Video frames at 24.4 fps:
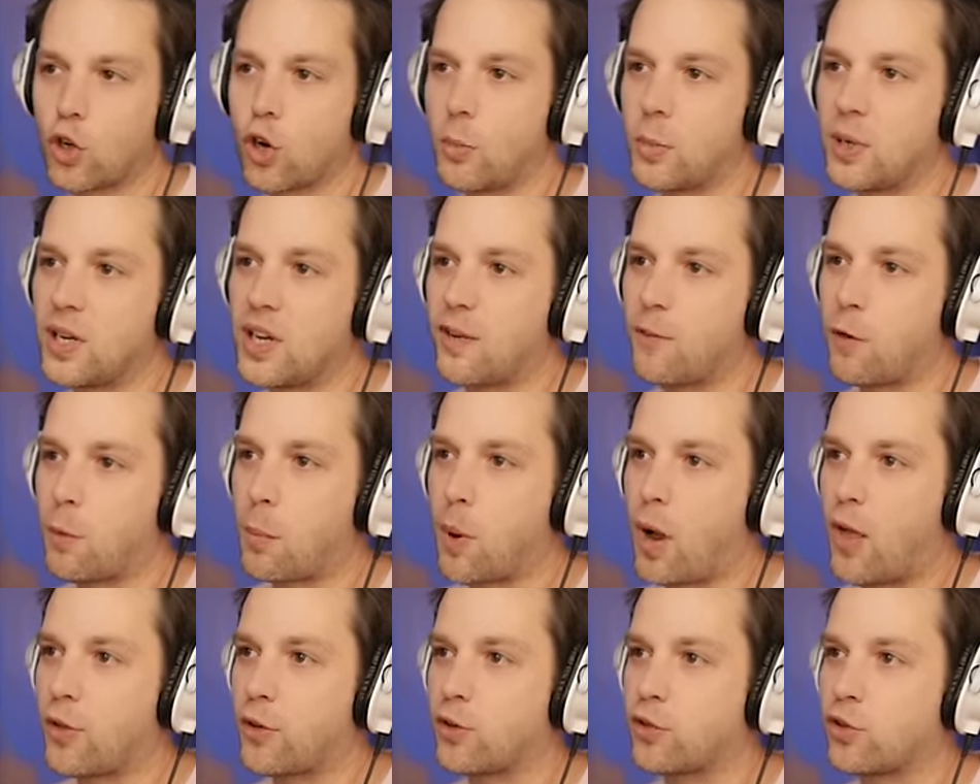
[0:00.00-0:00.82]
Kirby never
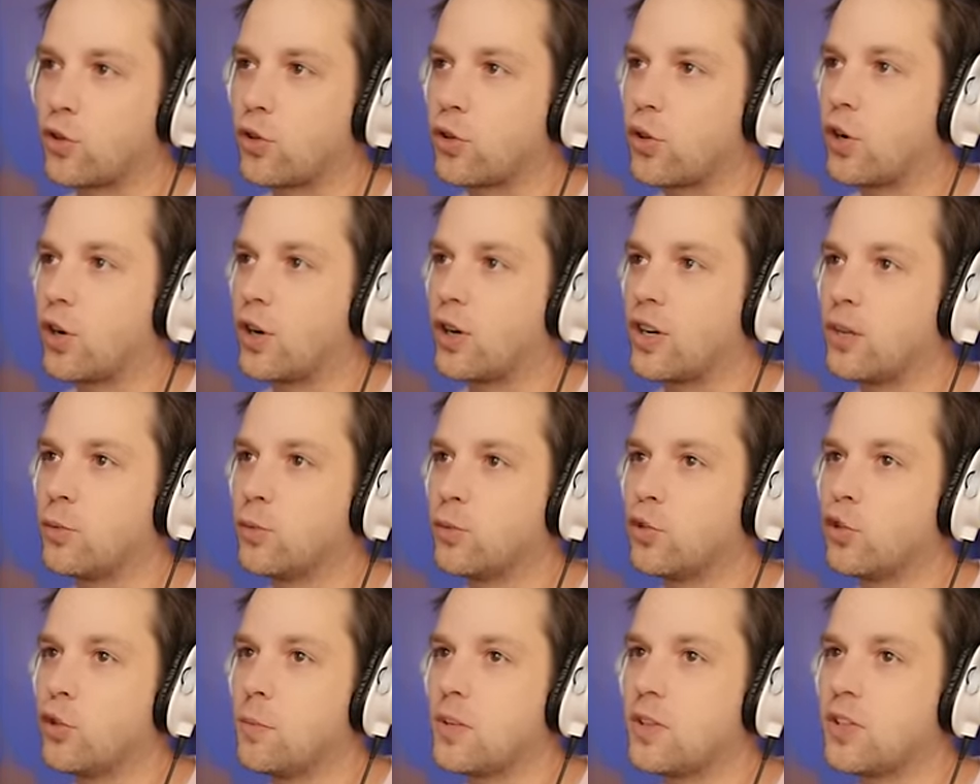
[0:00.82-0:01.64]
bothered to learn. He
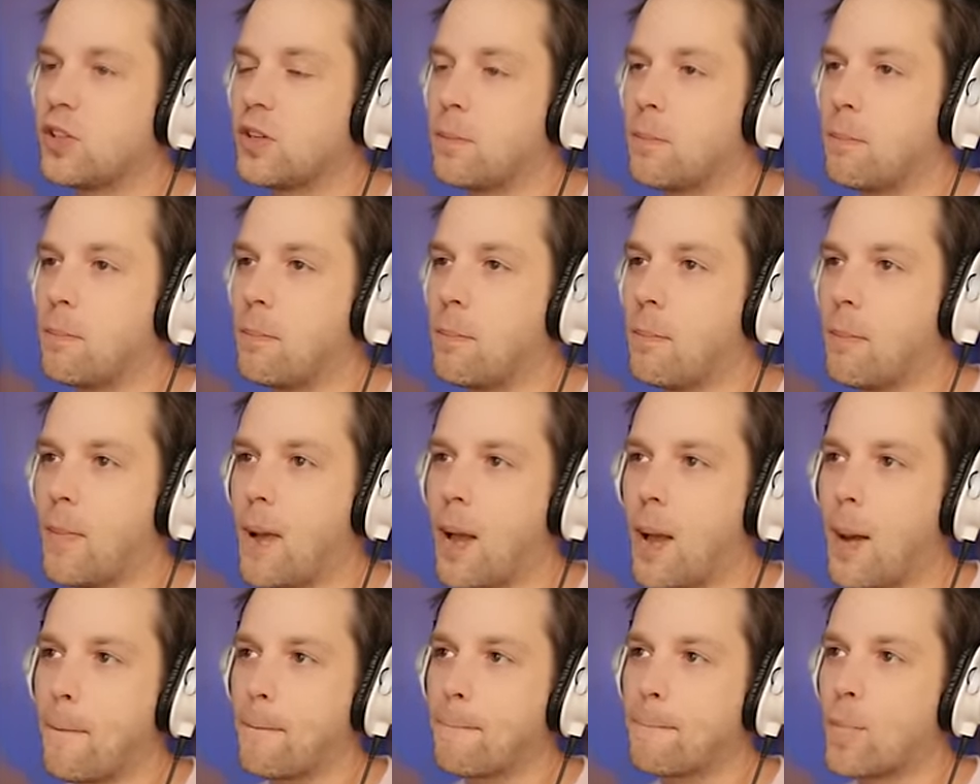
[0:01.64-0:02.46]
was too busy
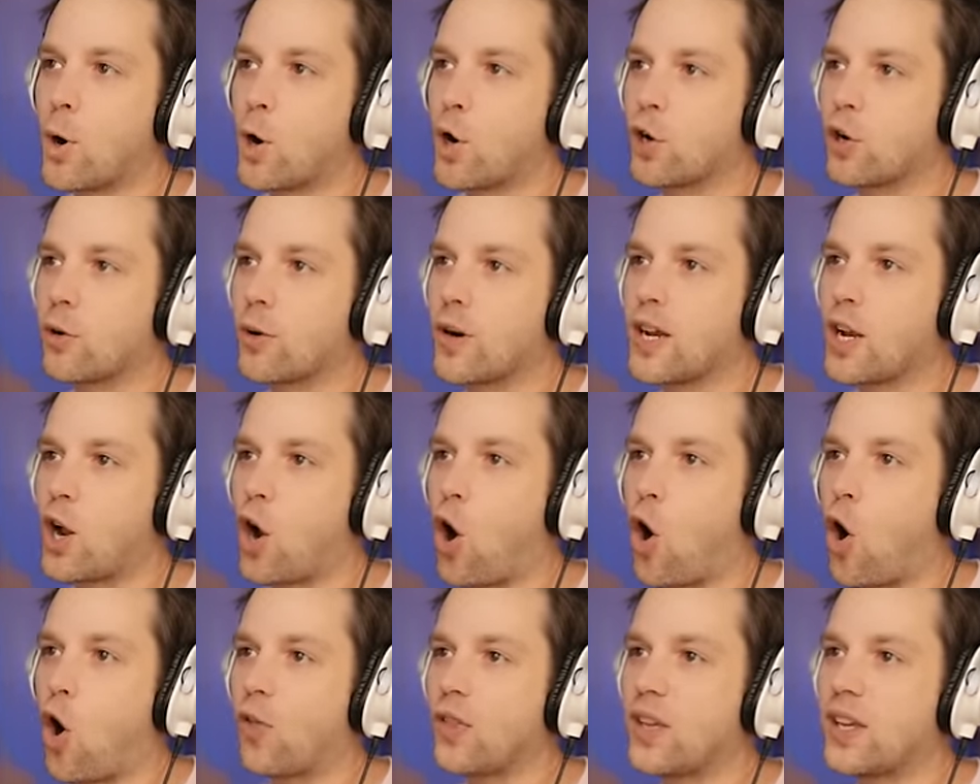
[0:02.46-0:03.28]
murdering
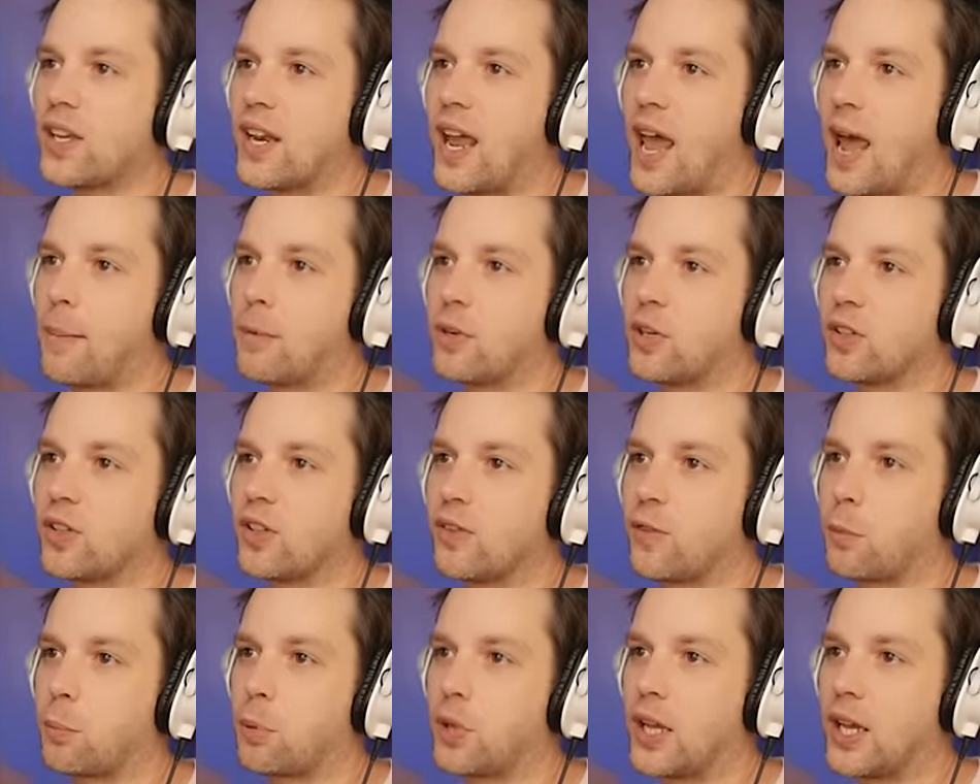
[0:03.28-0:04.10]
all the inhabitants
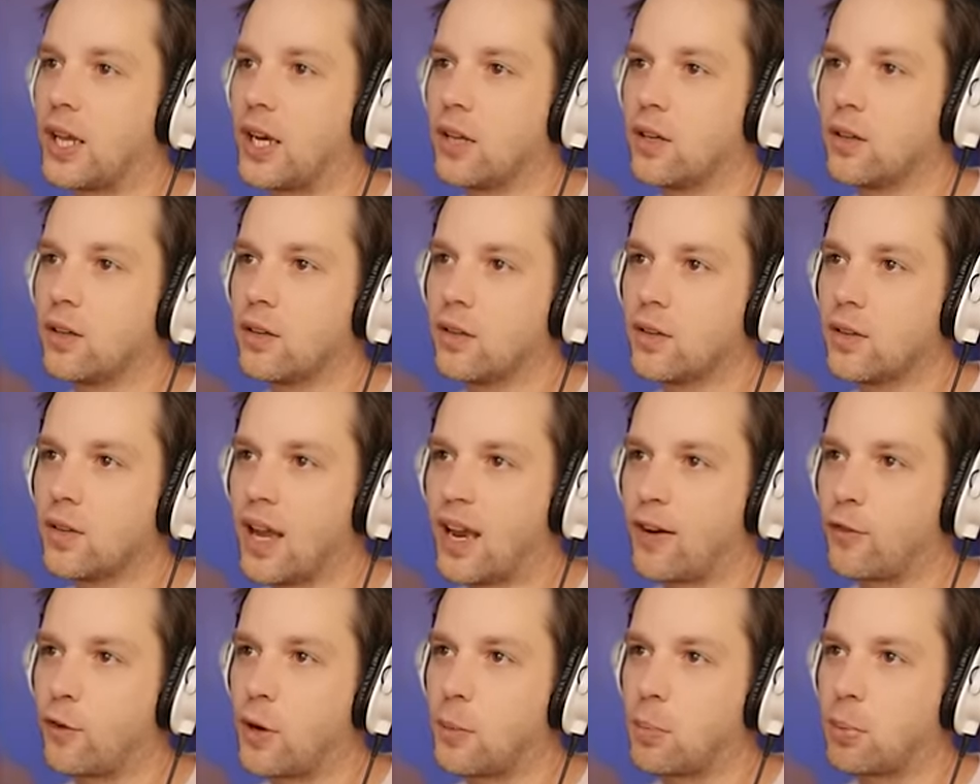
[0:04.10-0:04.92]
of the planet.
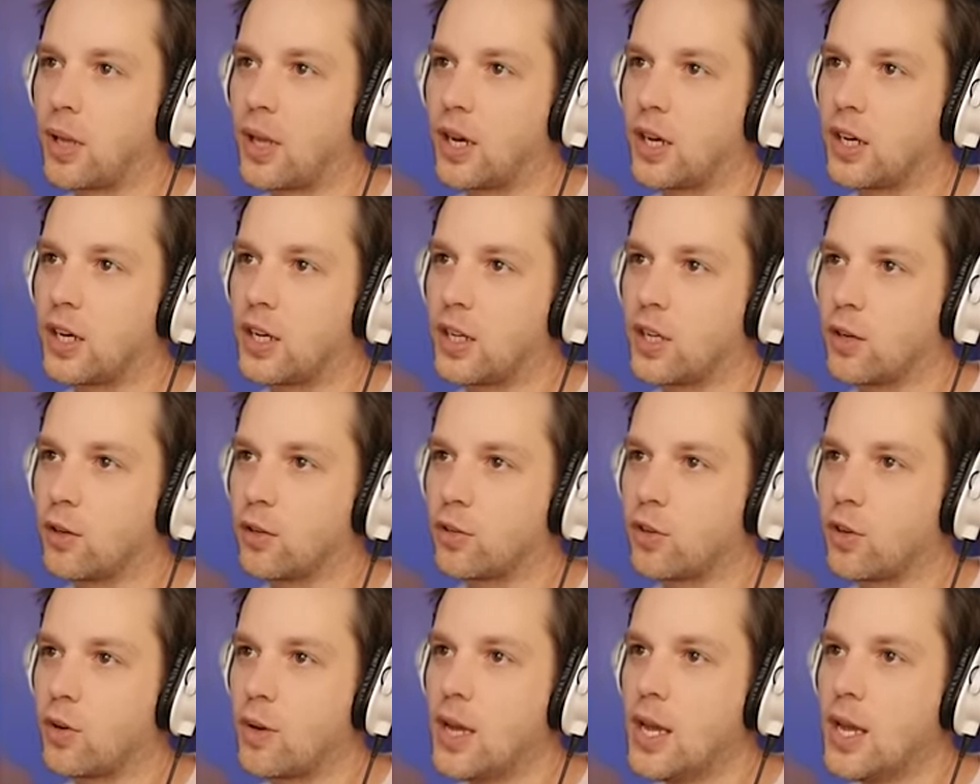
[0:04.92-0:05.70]
Every planet he goes to.